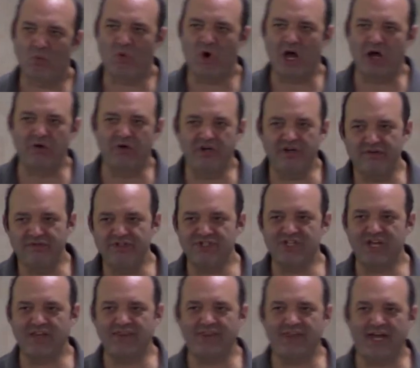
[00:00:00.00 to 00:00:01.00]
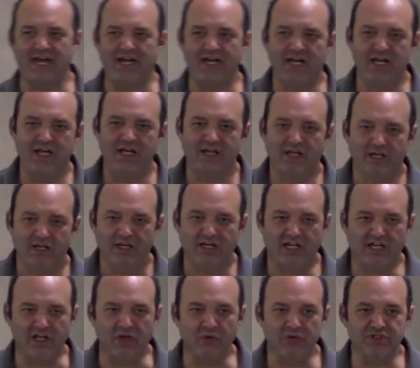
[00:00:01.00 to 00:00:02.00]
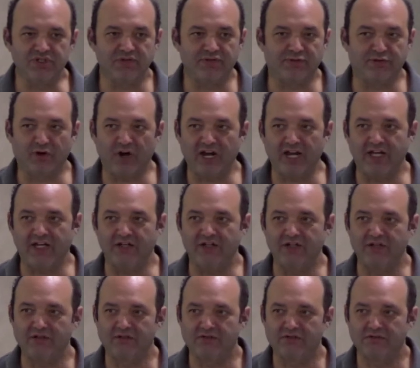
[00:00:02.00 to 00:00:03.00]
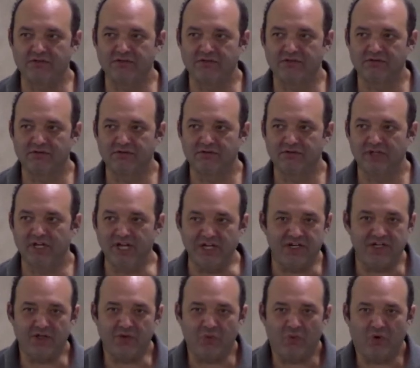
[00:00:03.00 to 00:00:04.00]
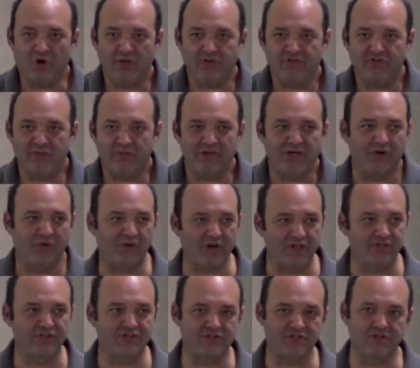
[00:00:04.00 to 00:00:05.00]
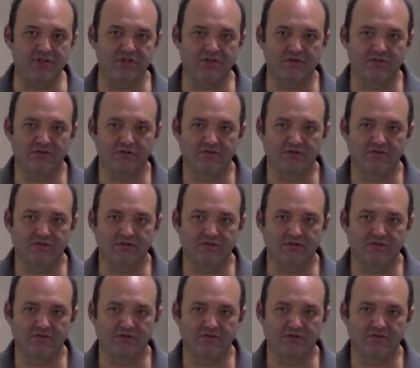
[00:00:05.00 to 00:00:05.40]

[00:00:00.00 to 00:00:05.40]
Why would he have said that? He was afraid. He didn't want to be arrested.